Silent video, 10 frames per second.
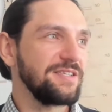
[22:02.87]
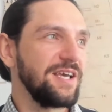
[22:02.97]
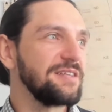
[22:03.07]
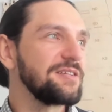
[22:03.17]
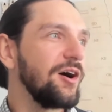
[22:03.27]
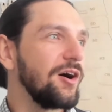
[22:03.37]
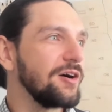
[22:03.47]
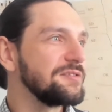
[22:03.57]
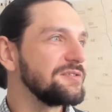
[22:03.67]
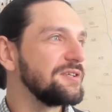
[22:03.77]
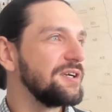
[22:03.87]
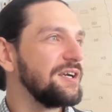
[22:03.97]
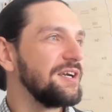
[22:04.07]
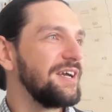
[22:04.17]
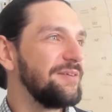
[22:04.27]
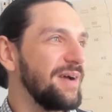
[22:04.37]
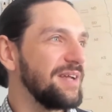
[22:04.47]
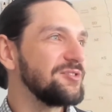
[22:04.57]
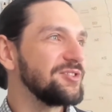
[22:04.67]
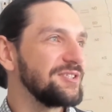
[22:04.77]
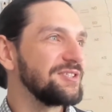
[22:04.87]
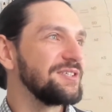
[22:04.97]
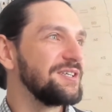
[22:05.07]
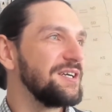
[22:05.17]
Ed Cox mentioned,